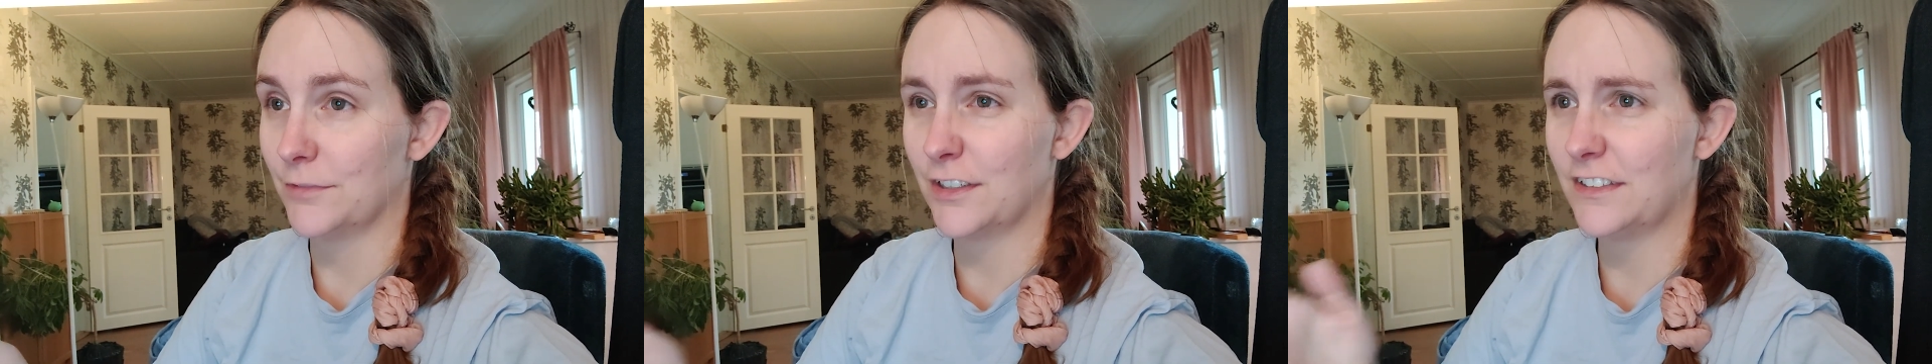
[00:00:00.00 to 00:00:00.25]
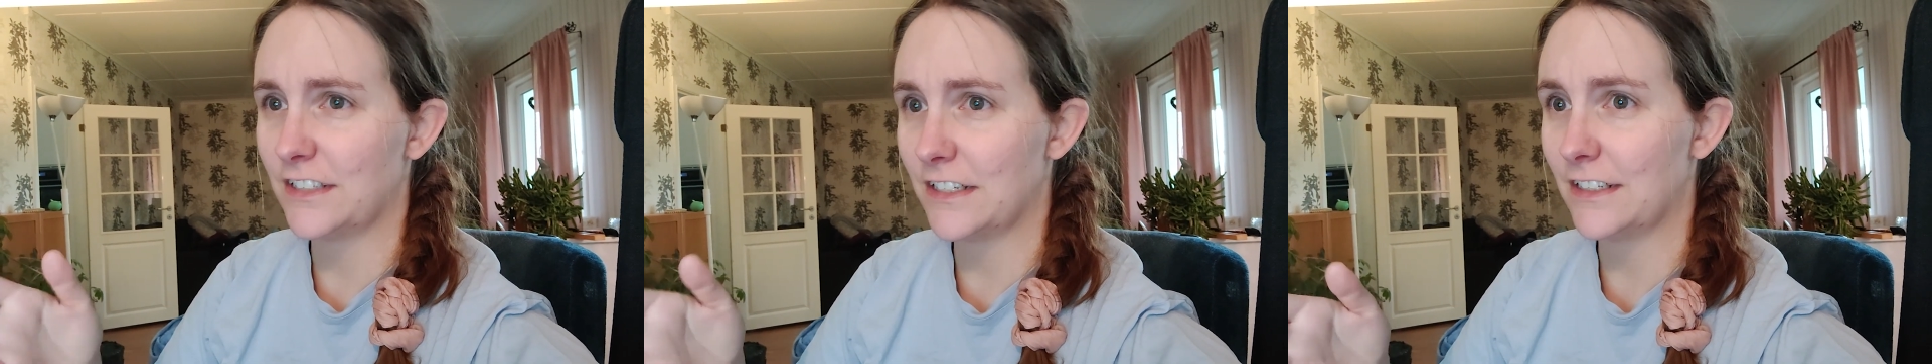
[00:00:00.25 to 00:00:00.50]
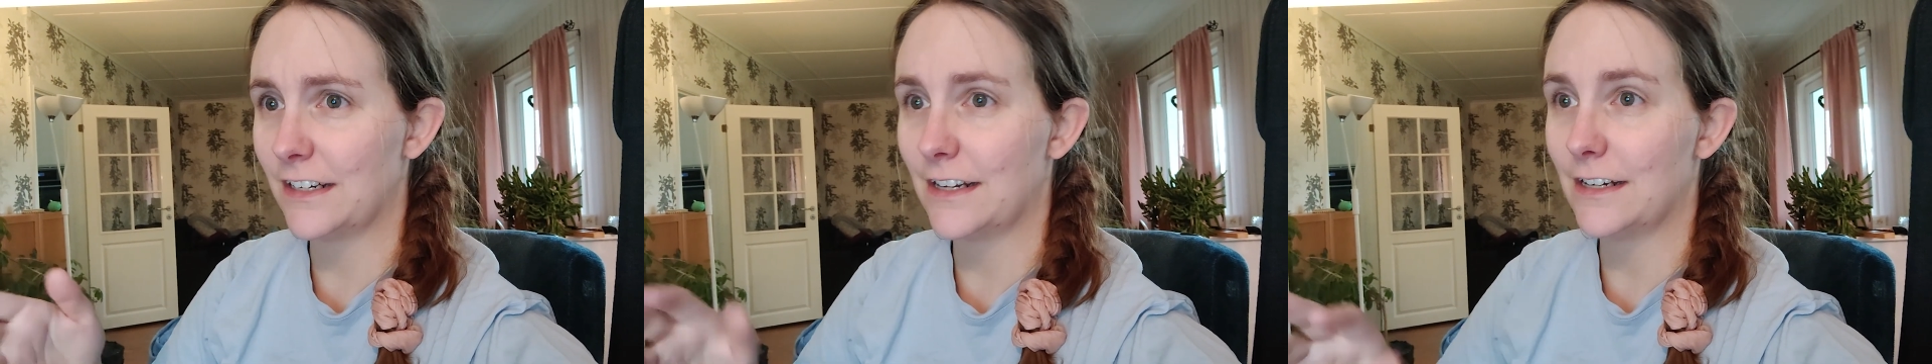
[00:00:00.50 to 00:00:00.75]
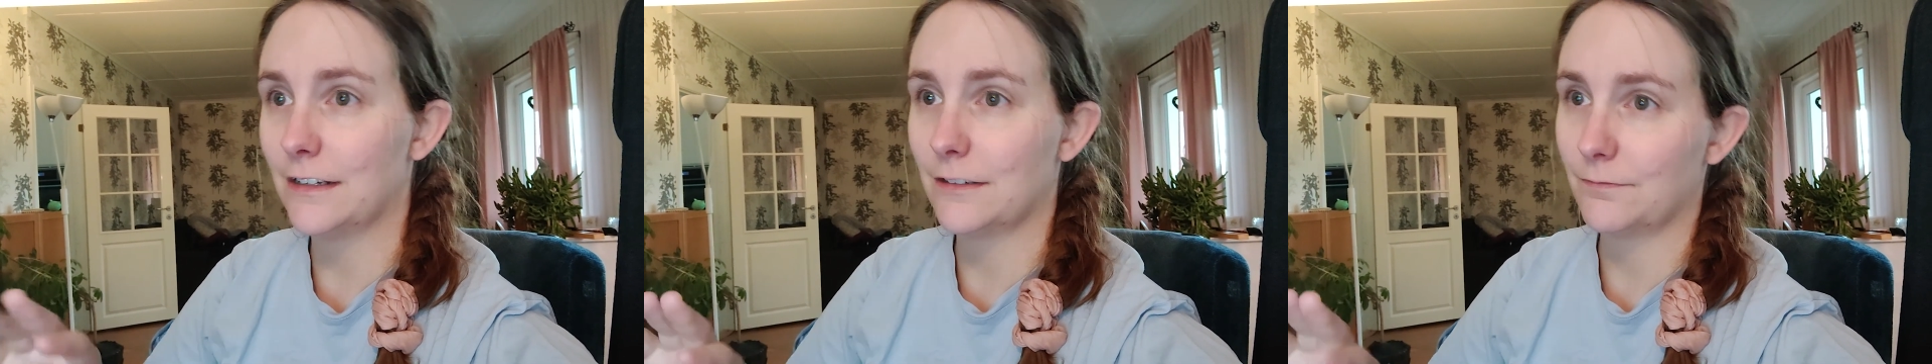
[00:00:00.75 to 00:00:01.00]
So
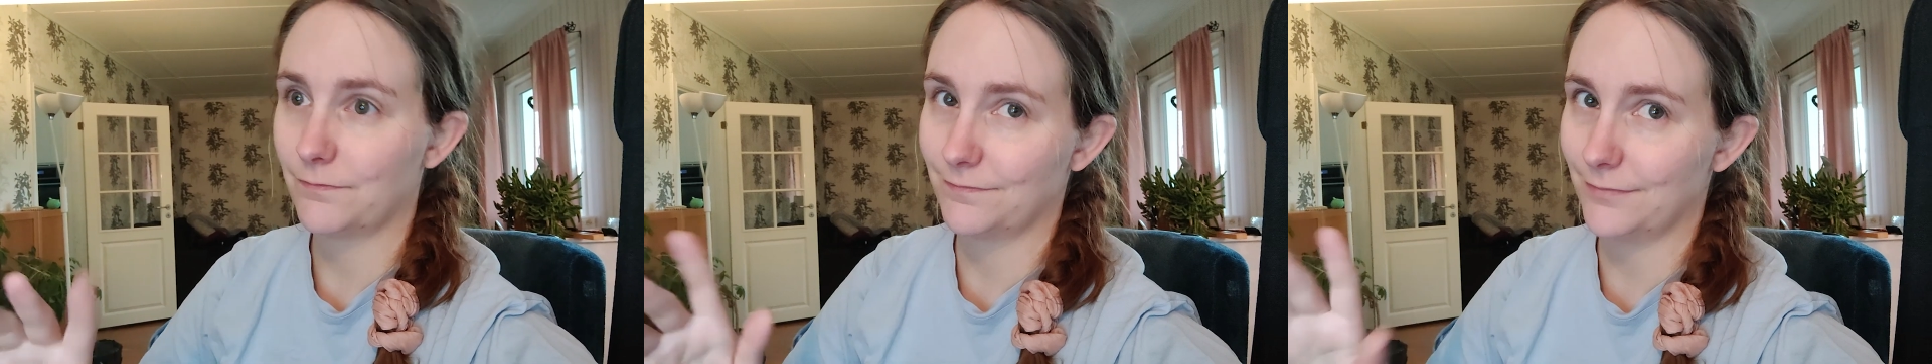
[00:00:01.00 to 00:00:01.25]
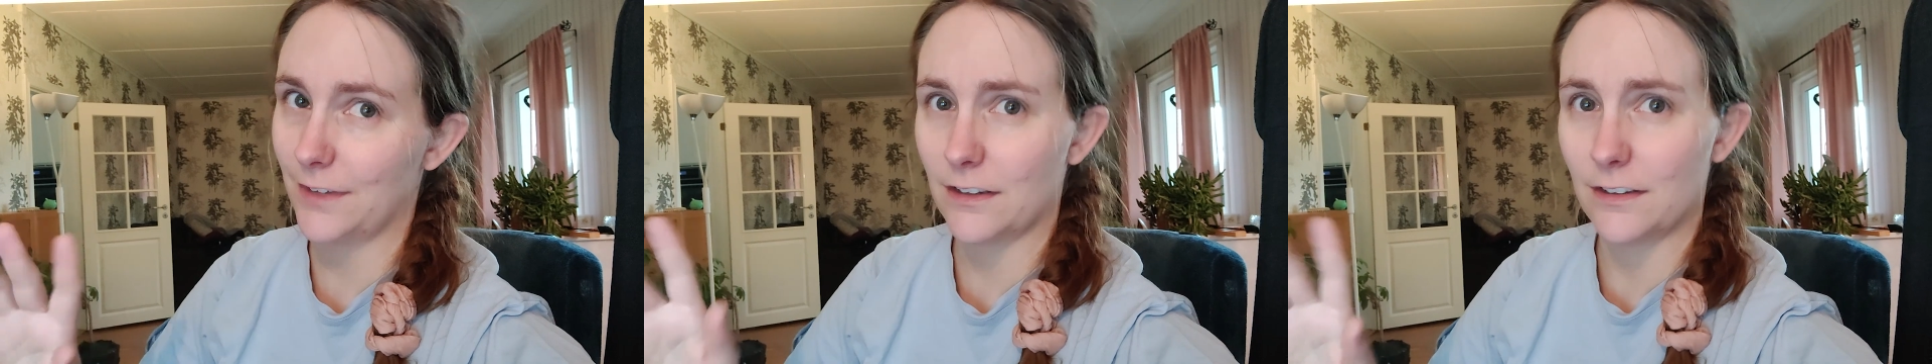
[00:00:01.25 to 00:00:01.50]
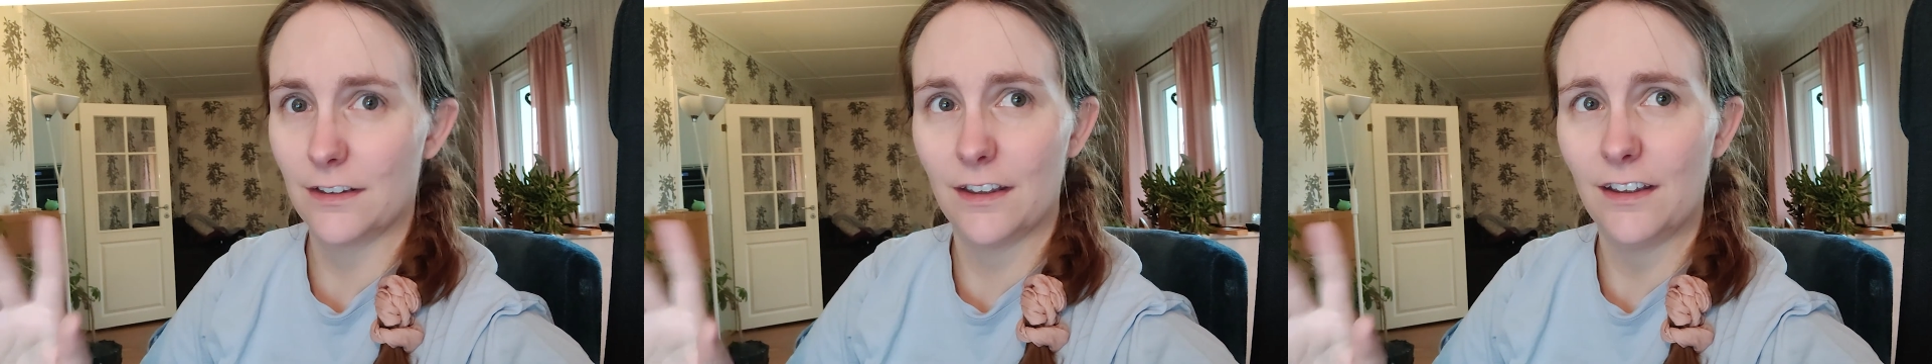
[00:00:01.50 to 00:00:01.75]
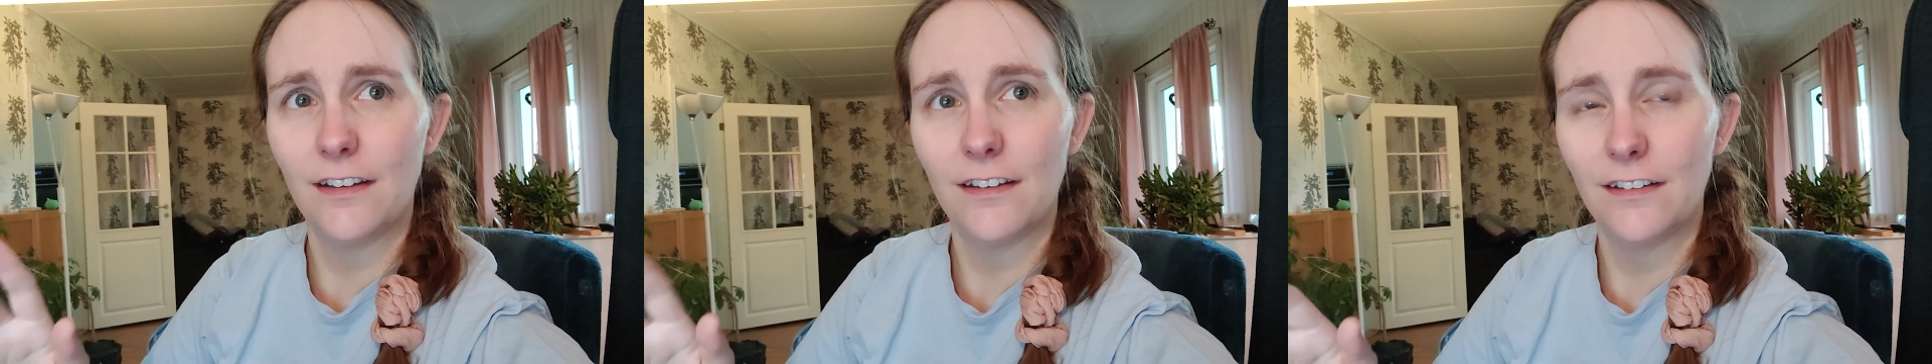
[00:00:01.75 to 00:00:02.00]
aesthetically,
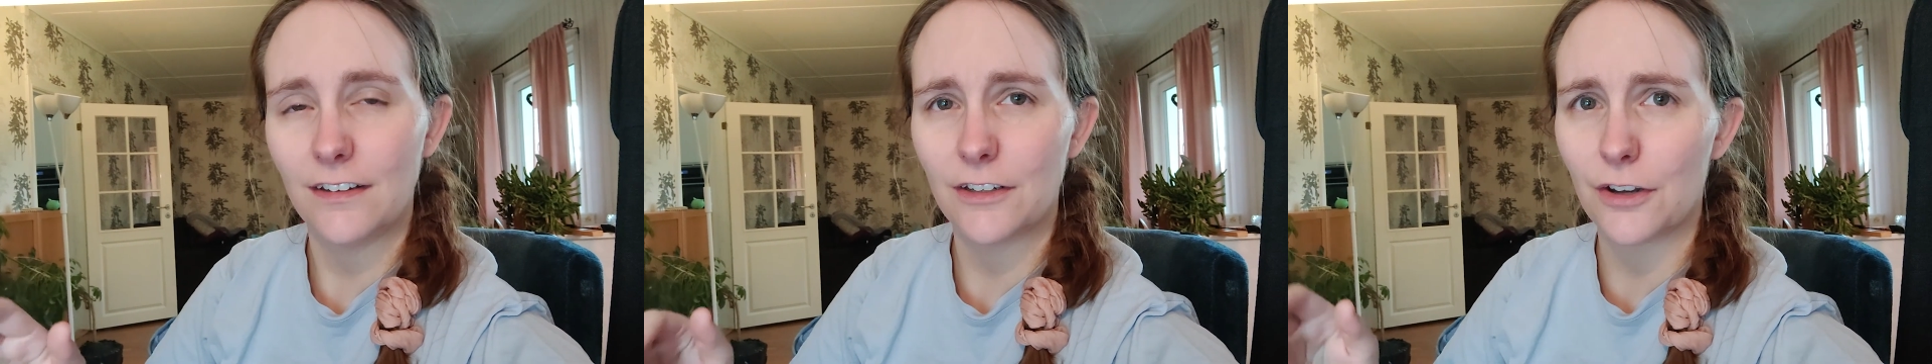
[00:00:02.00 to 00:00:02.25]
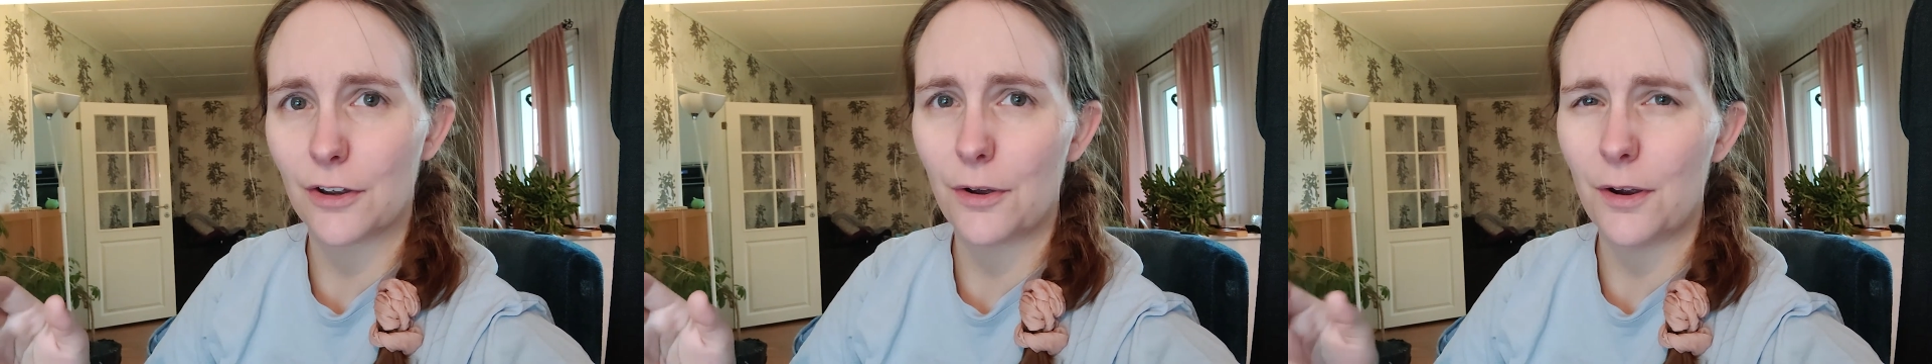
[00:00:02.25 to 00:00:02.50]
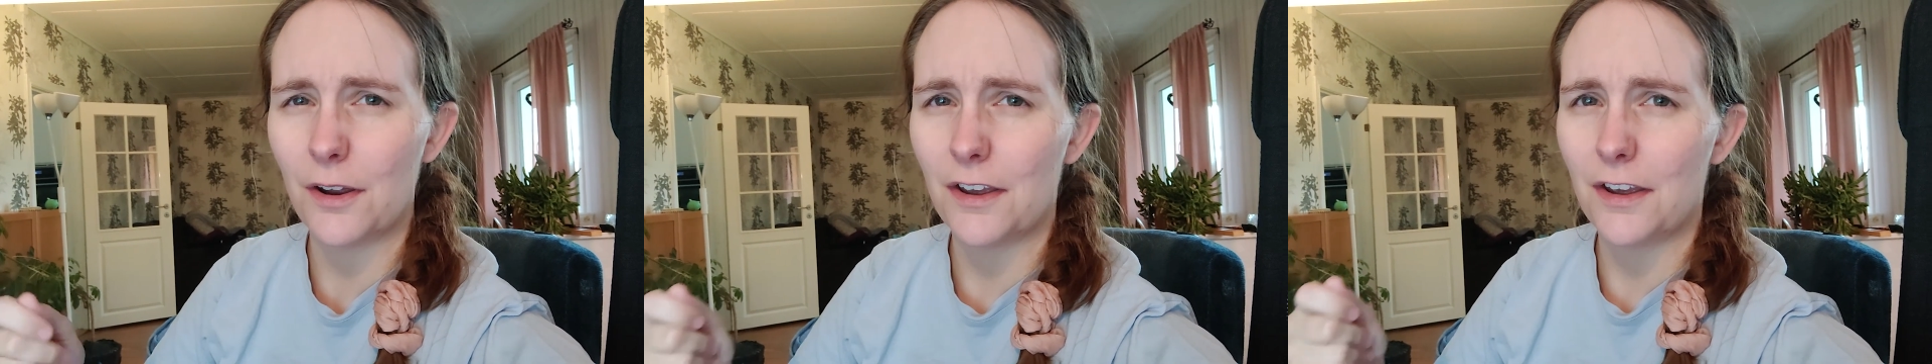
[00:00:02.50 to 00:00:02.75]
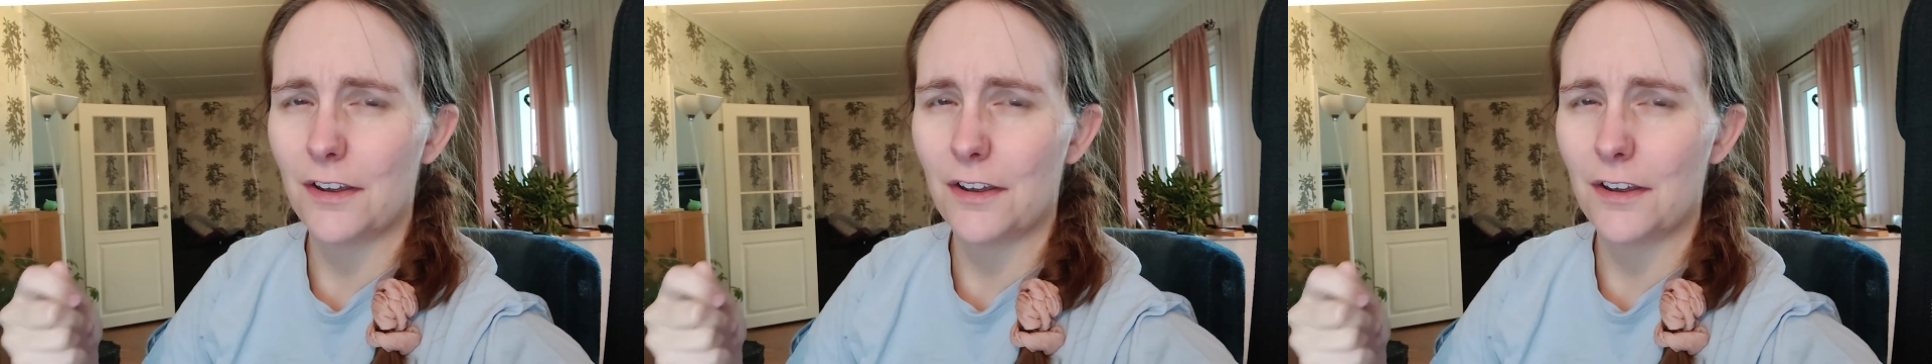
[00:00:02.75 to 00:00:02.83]
you know,